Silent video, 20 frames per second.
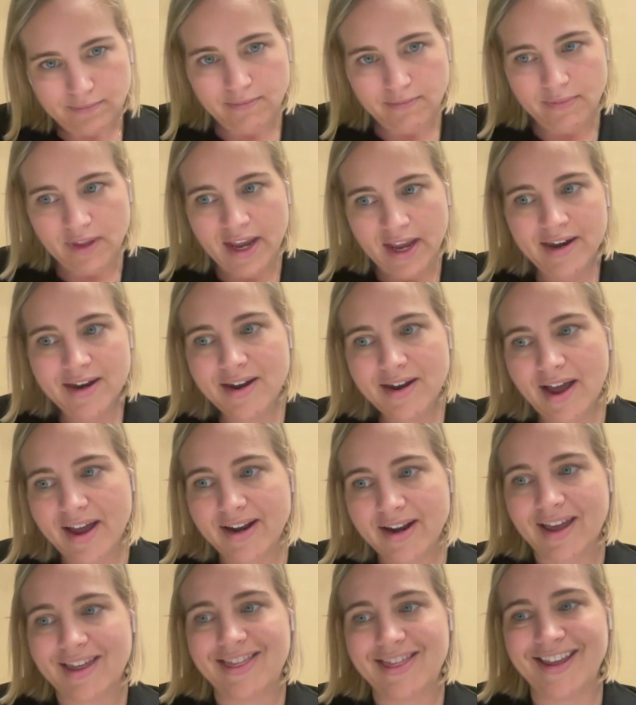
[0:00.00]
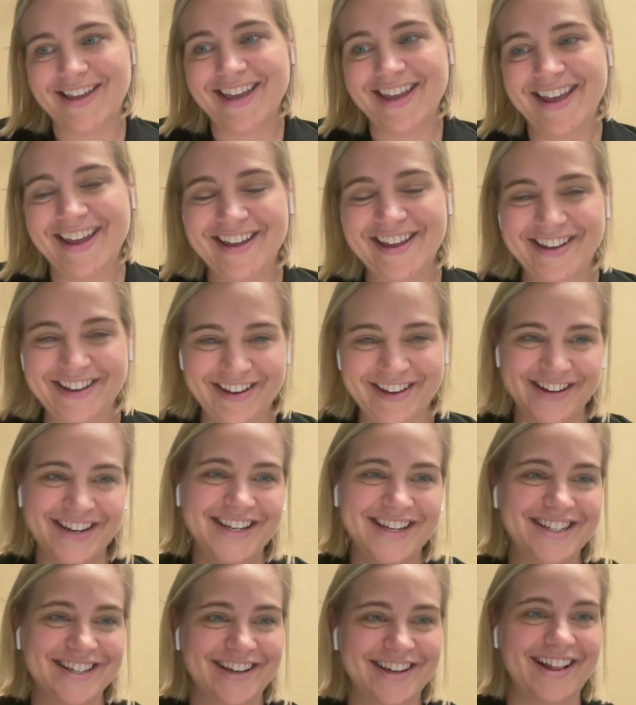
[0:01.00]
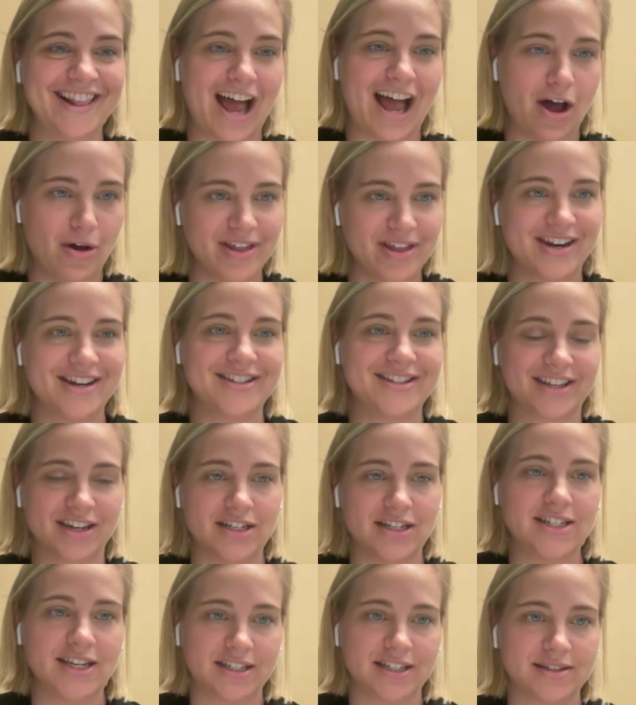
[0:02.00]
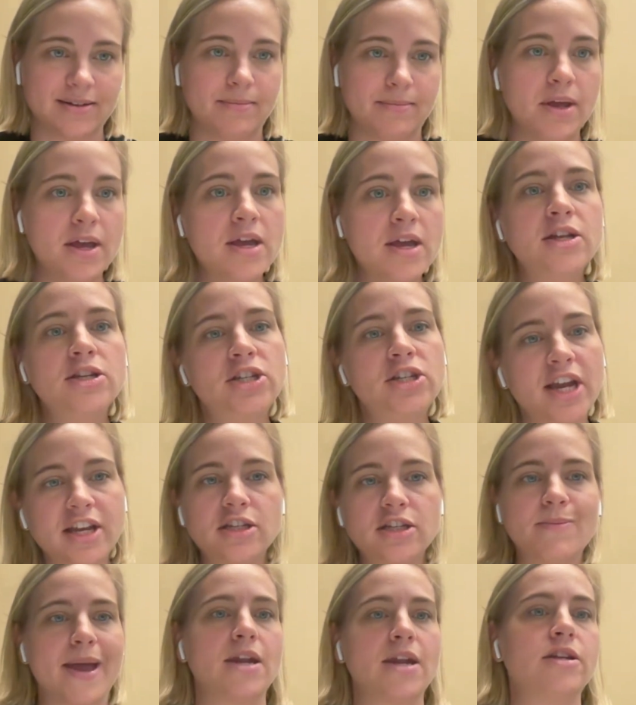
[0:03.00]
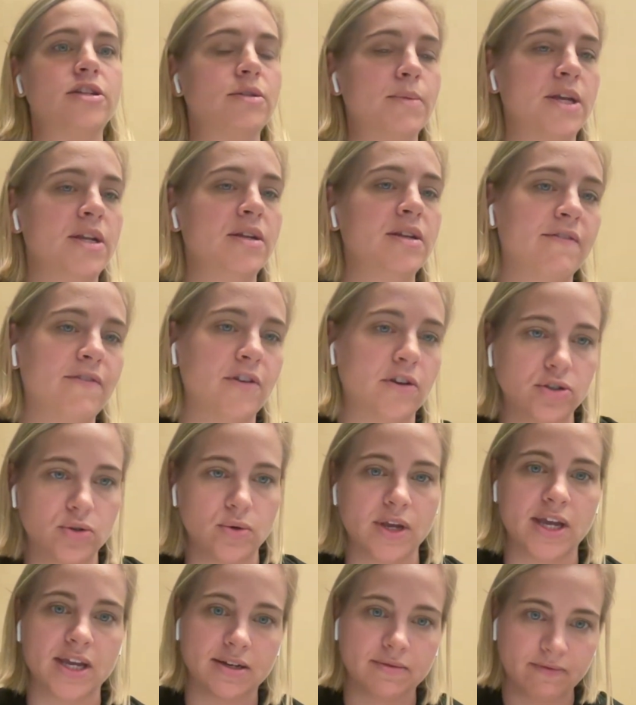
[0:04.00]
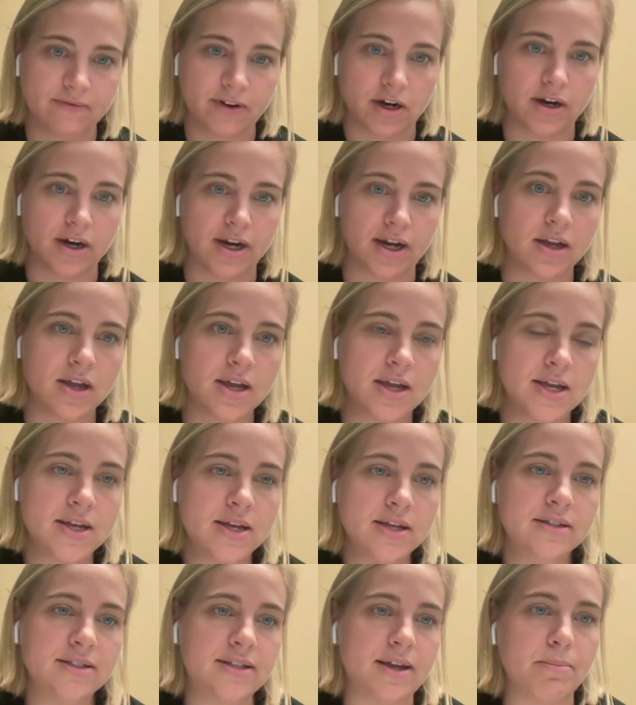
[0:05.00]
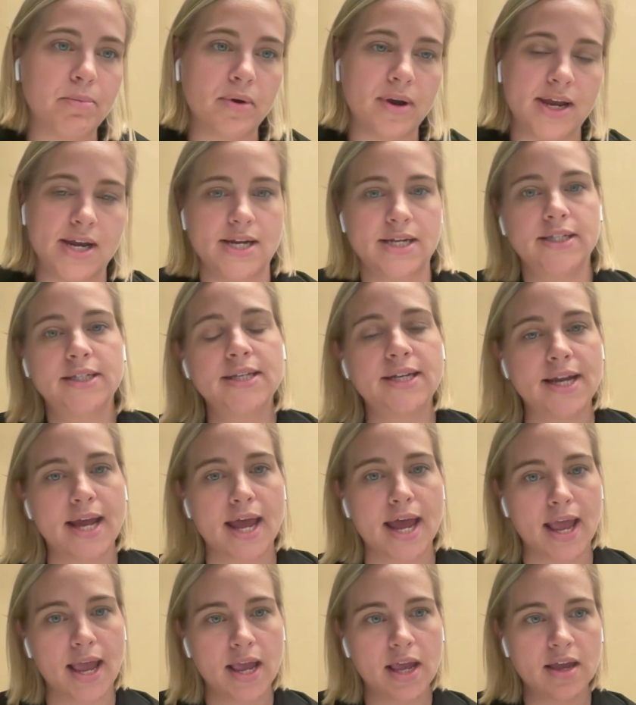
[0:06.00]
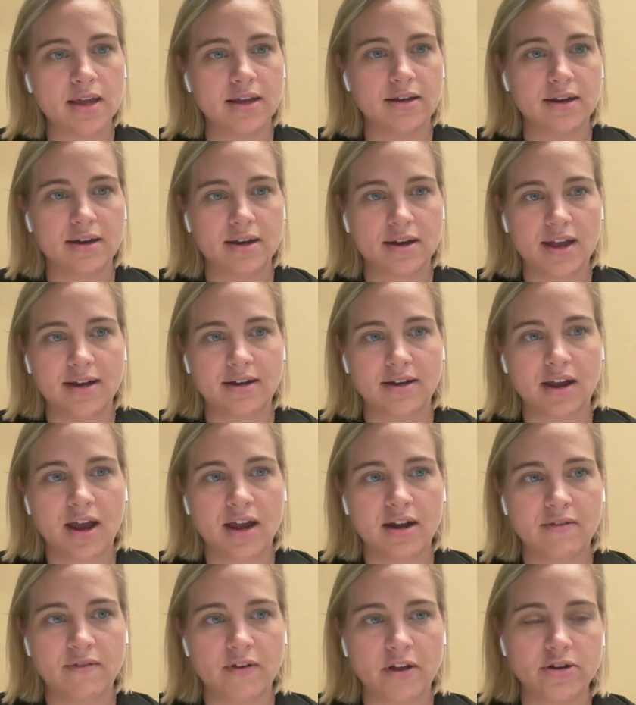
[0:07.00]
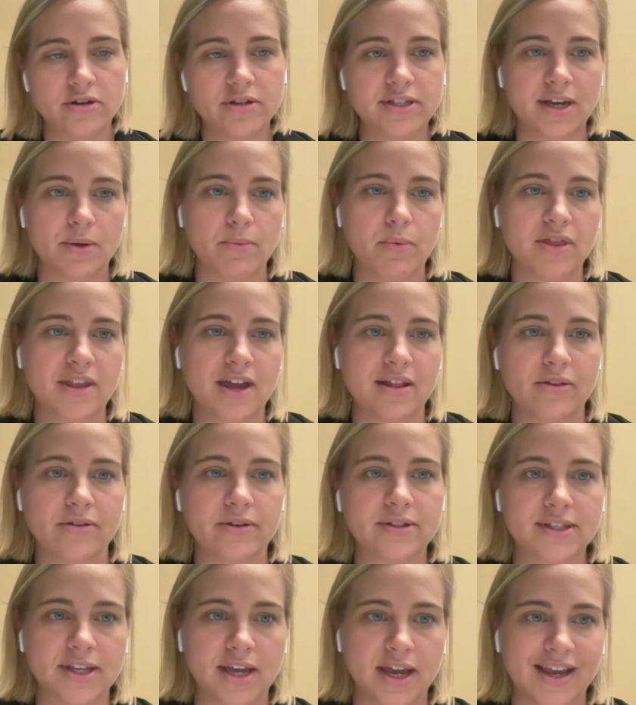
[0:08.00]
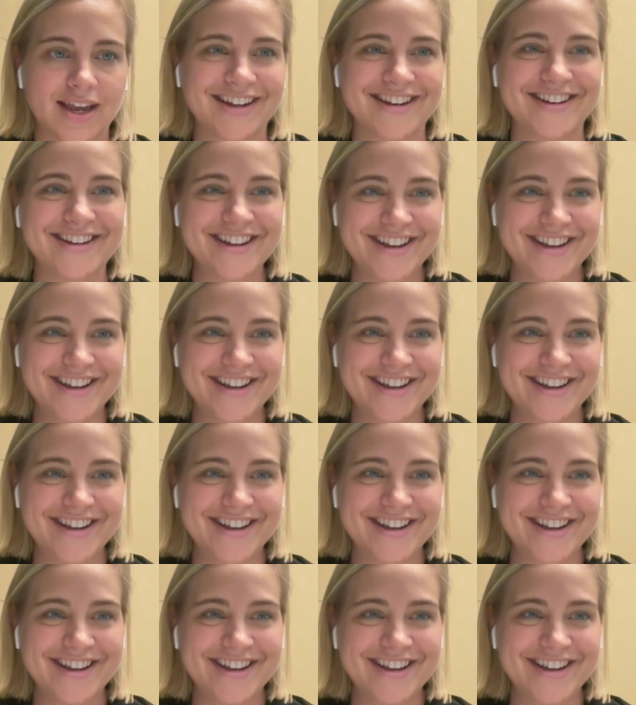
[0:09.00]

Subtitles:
And I think you need to allow that it's going to take some change management if you're doing it very separated today, and kind of understand what that looks like, and